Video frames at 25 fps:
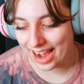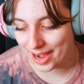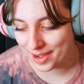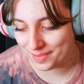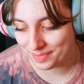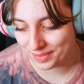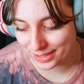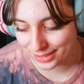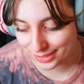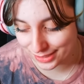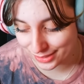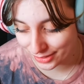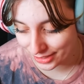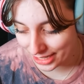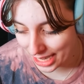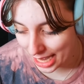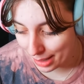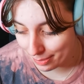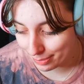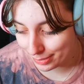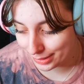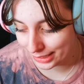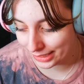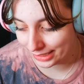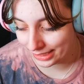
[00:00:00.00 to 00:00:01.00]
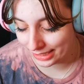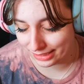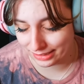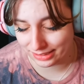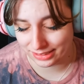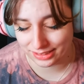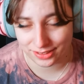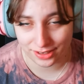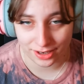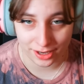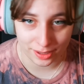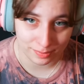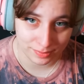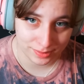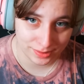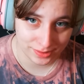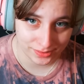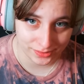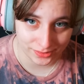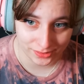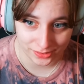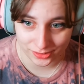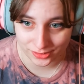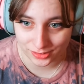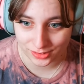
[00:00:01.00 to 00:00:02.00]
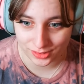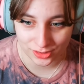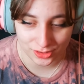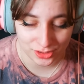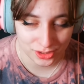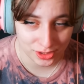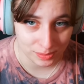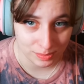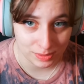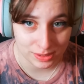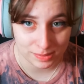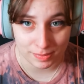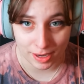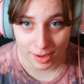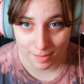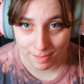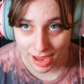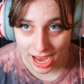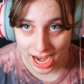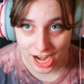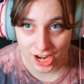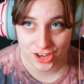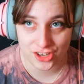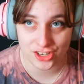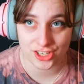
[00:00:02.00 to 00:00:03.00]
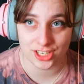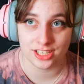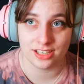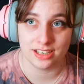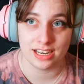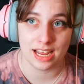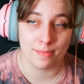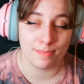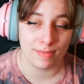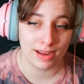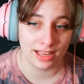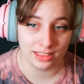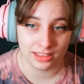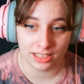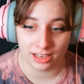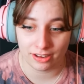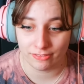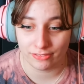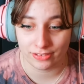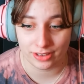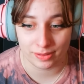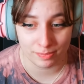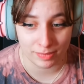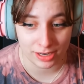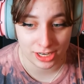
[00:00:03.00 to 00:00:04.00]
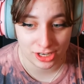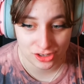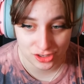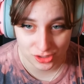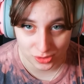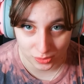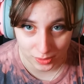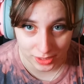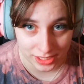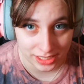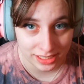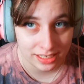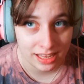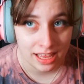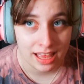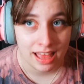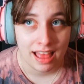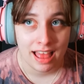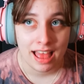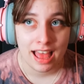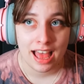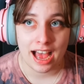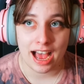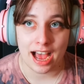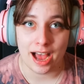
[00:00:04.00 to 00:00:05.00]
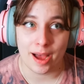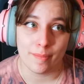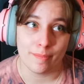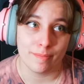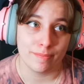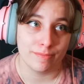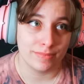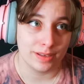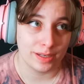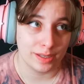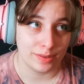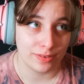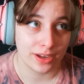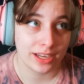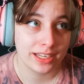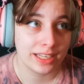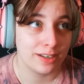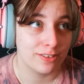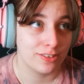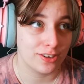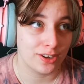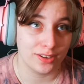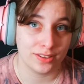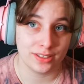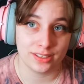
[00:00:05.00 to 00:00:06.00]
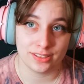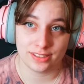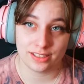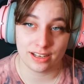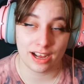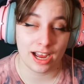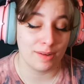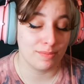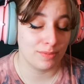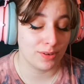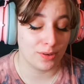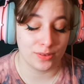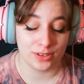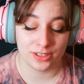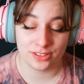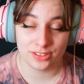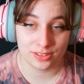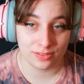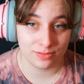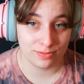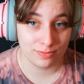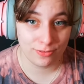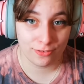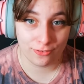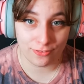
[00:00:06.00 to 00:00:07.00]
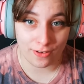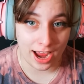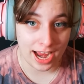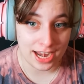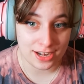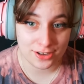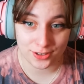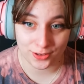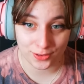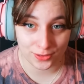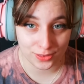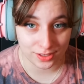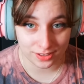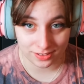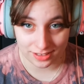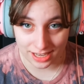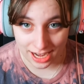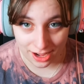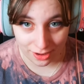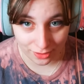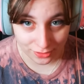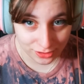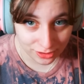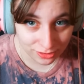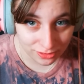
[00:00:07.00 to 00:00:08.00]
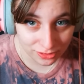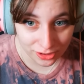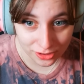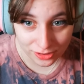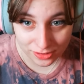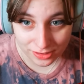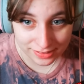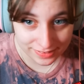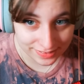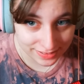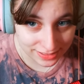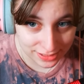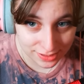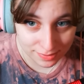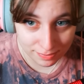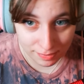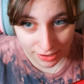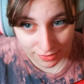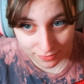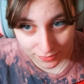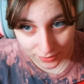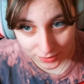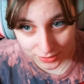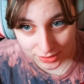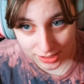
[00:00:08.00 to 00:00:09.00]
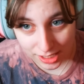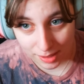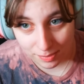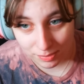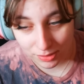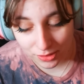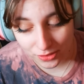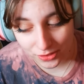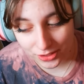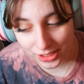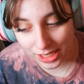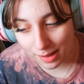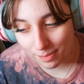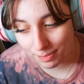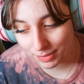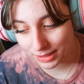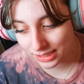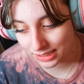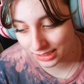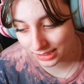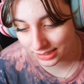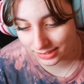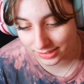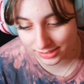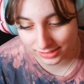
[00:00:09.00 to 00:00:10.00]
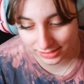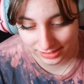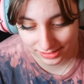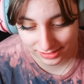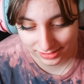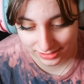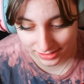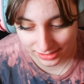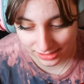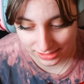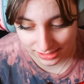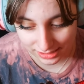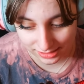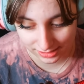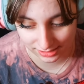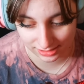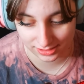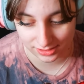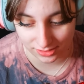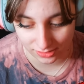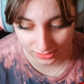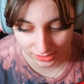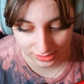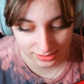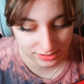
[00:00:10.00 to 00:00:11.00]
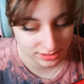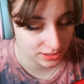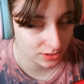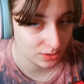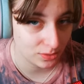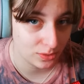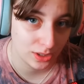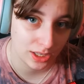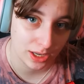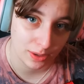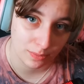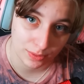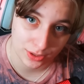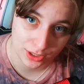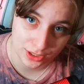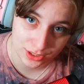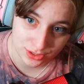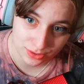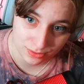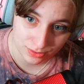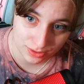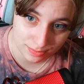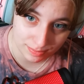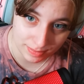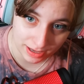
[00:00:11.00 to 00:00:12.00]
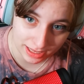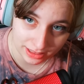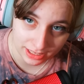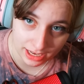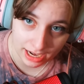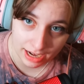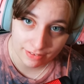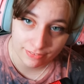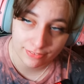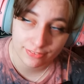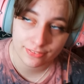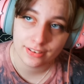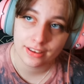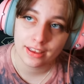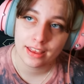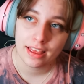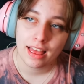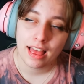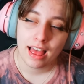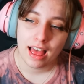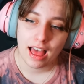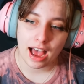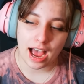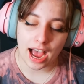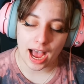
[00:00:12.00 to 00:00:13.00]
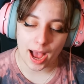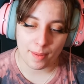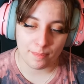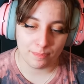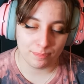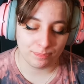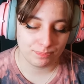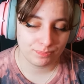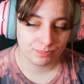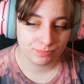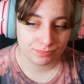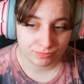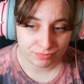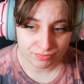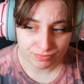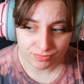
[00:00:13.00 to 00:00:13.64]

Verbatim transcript: um, that's not happening anytime soon. YouTube is my passion and my love and my joy. Um, and if I can turn this, I'm going to fight tooth and nail to turn this into my full time career because this is honestly all I want to do with my life. Um,